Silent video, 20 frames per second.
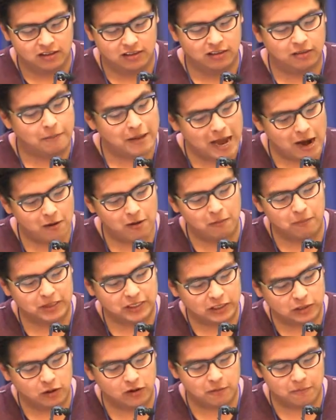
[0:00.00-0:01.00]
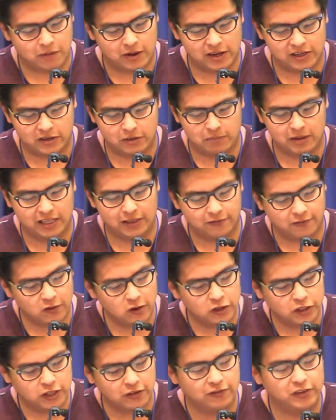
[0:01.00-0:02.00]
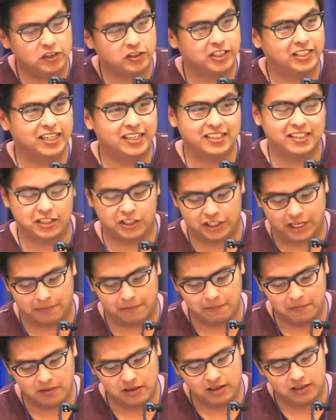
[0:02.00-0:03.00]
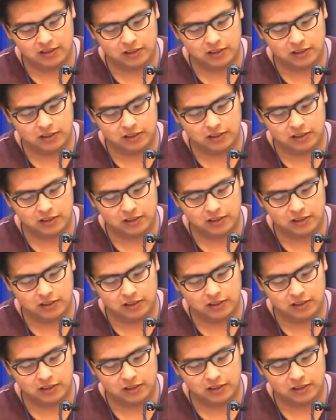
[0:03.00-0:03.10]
the power bestowed upon you by the virtue of your citizenship,